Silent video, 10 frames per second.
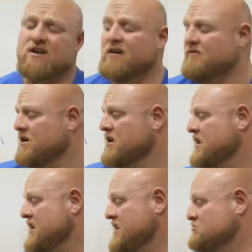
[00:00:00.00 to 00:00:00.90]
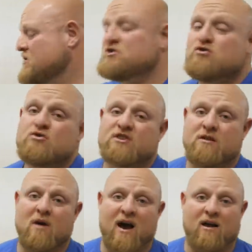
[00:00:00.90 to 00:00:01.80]
stuff, is
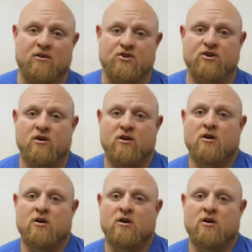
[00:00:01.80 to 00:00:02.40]
reducing mileage.